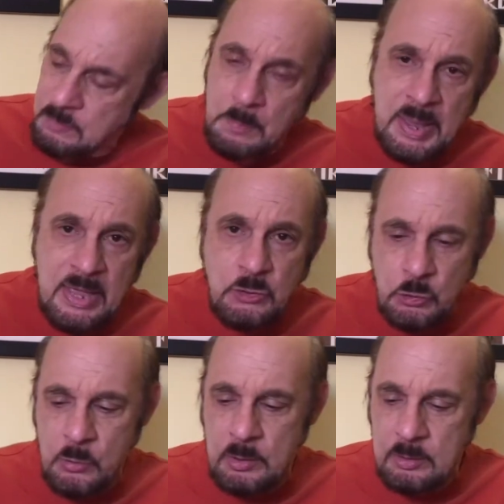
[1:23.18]
of a pad
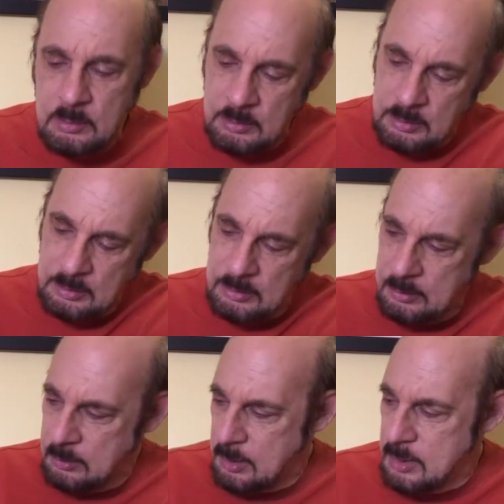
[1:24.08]
journal.
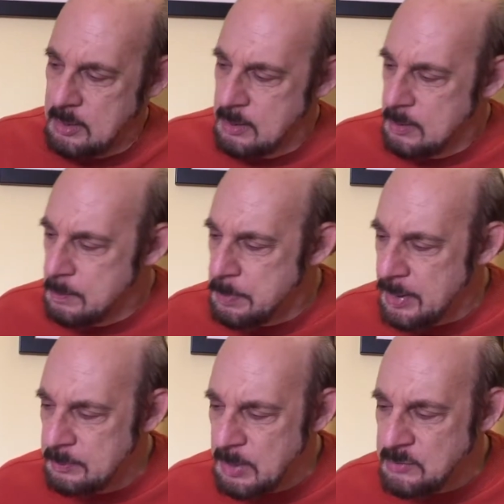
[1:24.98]
Okay.
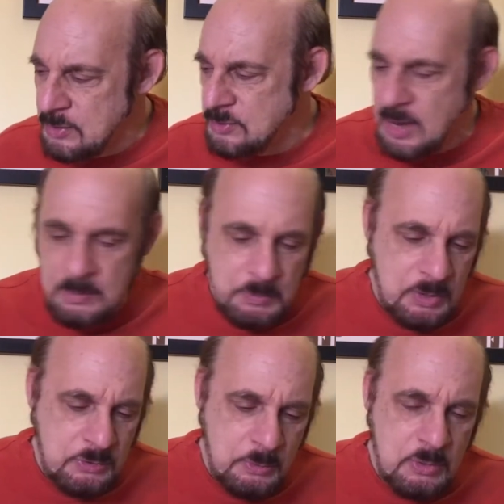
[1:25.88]
But as I said,
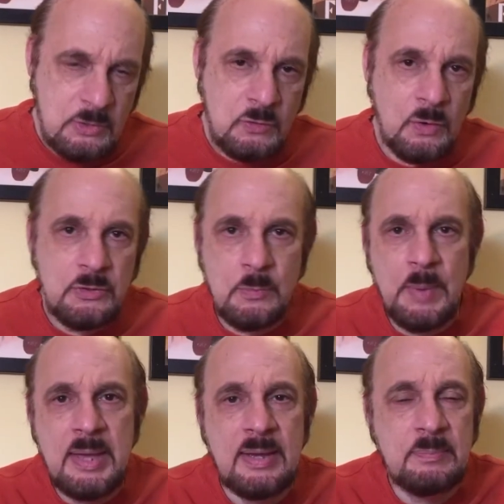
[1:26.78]
sometimes it's fun to
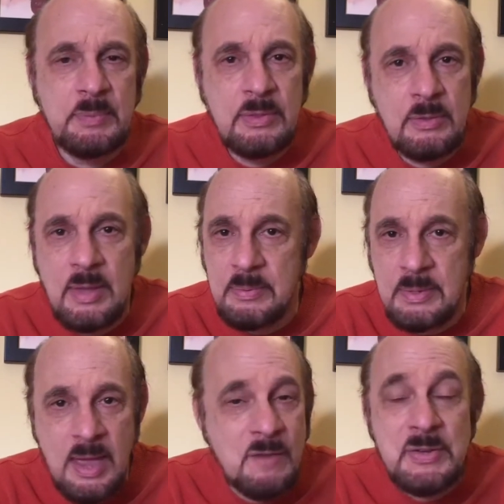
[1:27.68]
make
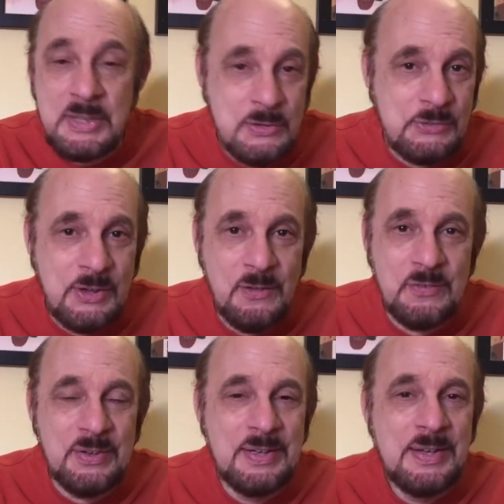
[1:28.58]
everything
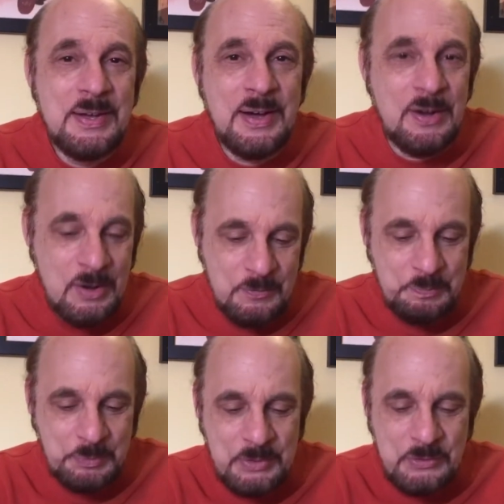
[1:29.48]
yourself.
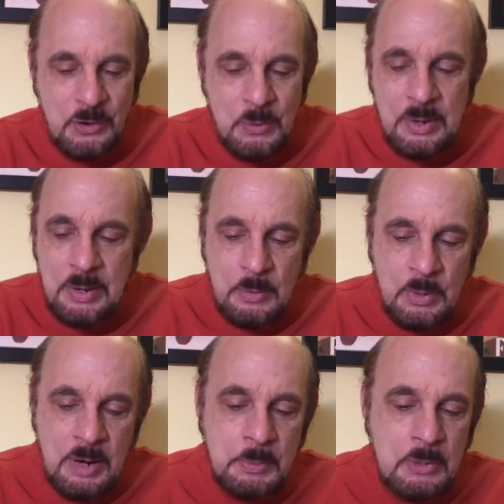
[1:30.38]
So
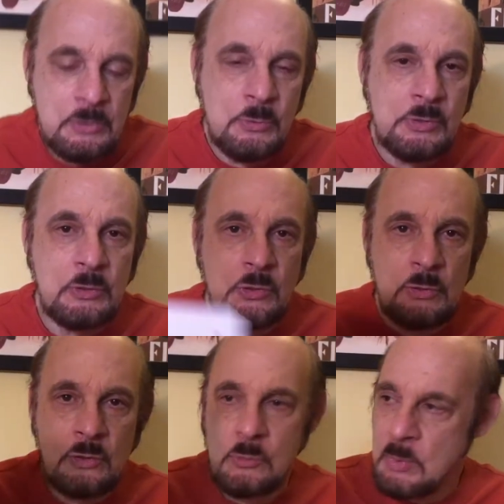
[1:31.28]
what I'm going to do is I'm going to show you.
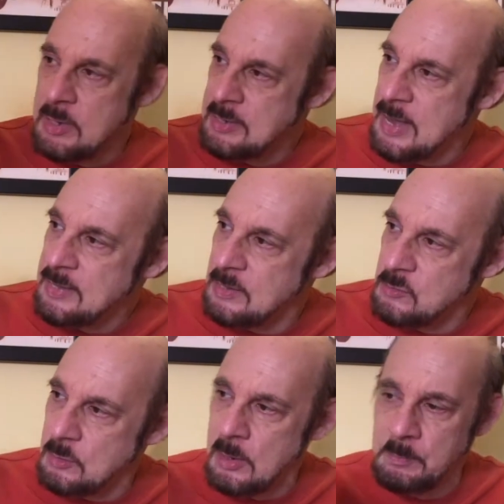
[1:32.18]
We're going to take
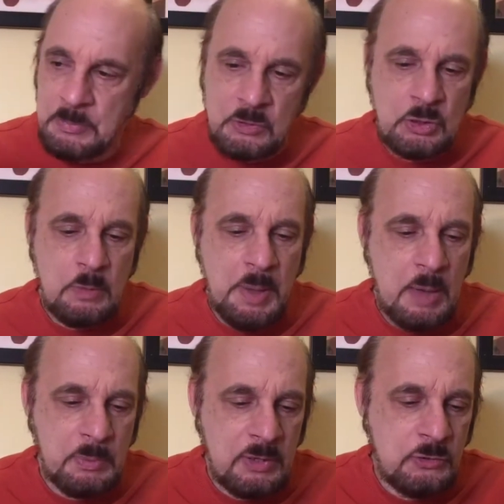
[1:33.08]
these the sheet of
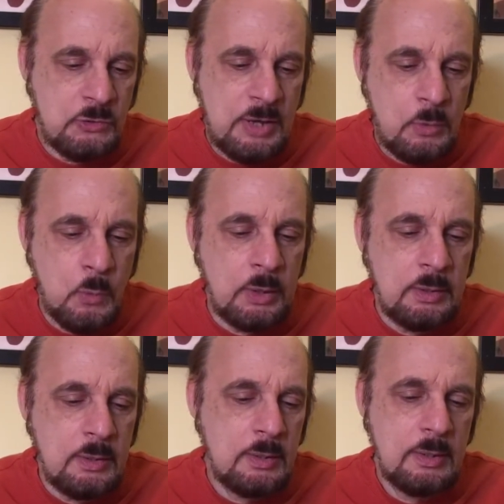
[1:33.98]
paper. Let's just take one.
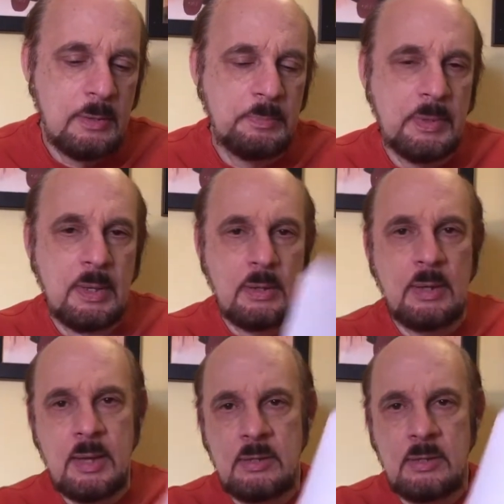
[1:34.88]
Okay,